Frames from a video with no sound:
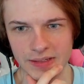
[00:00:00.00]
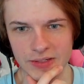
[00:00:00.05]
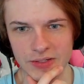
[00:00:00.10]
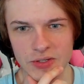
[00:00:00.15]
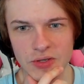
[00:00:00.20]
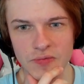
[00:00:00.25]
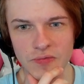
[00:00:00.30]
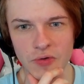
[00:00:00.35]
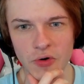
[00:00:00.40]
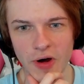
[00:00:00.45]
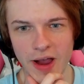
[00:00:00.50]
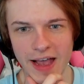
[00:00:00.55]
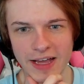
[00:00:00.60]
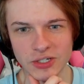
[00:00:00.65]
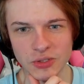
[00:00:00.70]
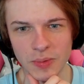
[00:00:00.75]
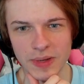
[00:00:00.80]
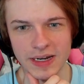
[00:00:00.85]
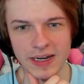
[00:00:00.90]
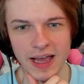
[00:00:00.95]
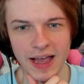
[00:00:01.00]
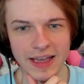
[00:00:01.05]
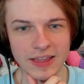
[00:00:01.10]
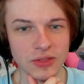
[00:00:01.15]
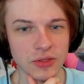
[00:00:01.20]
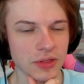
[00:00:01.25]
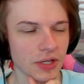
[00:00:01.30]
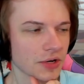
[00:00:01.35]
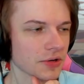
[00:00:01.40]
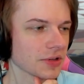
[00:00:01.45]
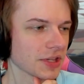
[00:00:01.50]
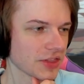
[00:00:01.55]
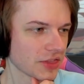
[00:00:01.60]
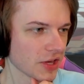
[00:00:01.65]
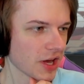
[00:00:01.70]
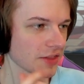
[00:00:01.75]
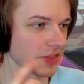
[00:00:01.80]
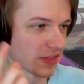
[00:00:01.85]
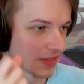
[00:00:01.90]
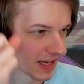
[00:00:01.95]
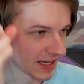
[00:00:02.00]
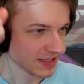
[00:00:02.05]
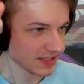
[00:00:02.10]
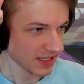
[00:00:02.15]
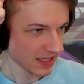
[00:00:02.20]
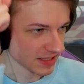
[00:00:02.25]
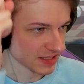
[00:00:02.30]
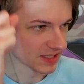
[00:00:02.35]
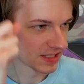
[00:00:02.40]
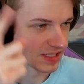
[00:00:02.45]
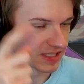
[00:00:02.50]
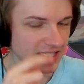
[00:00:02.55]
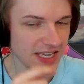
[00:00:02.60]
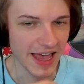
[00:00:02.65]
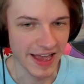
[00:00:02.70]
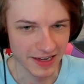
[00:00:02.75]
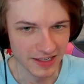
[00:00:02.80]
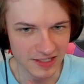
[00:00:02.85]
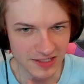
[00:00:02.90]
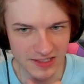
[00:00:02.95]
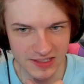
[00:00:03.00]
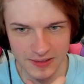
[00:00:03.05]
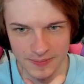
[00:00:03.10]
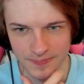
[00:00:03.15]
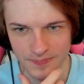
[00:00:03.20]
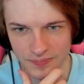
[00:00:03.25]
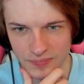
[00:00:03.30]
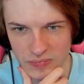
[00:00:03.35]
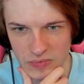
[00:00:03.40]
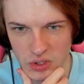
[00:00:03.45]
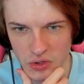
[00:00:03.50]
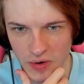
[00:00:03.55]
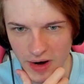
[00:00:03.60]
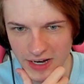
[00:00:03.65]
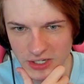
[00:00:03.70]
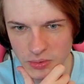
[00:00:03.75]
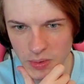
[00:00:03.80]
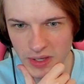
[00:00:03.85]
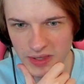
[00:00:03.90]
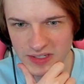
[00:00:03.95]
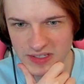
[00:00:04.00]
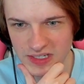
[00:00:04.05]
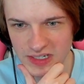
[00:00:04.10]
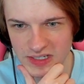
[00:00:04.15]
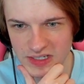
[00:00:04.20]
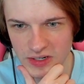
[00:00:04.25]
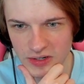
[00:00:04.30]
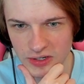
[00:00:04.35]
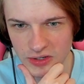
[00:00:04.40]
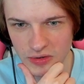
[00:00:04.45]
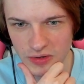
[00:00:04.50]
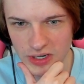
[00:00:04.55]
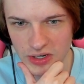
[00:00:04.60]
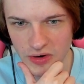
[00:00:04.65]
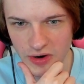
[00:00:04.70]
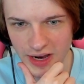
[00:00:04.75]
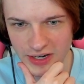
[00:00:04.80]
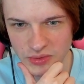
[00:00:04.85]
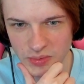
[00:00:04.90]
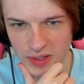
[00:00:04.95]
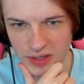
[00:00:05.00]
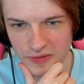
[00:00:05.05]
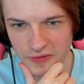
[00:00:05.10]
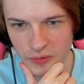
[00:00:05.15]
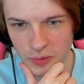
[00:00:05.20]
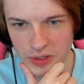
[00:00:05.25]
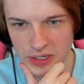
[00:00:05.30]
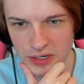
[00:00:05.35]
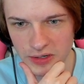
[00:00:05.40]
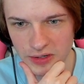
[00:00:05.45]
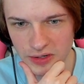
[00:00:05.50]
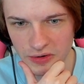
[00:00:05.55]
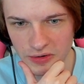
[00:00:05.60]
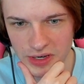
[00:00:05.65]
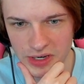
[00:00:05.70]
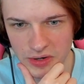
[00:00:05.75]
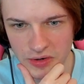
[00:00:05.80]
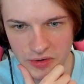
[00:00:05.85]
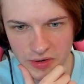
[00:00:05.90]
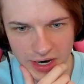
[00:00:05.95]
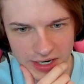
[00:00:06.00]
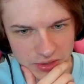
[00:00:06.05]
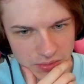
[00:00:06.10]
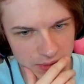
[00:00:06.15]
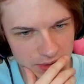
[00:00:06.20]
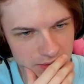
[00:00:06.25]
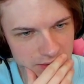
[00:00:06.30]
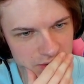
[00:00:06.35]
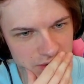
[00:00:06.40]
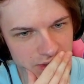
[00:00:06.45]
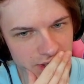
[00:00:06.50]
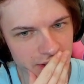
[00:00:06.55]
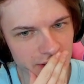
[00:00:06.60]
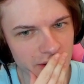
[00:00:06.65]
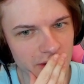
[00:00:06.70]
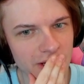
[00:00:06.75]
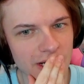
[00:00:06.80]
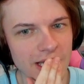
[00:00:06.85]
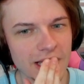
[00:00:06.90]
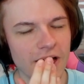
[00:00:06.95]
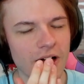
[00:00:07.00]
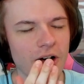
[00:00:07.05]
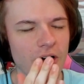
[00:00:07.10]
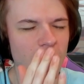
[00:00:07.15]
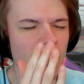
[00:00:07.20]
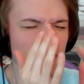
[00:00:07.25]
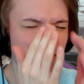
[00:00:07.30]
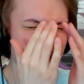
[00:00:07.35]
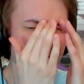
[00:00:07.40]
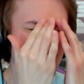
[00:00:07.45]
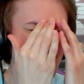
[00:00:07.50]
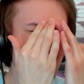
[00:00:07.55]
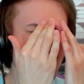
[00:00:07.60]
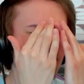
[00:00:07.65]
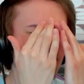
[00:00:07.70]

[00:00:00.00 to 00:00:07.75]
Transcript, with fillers: You've graduated. I literally thought that that said sex. You graduated with a six-year degree, you graduated with a four-year degree, you graduated with a two-year degree. Oh my god,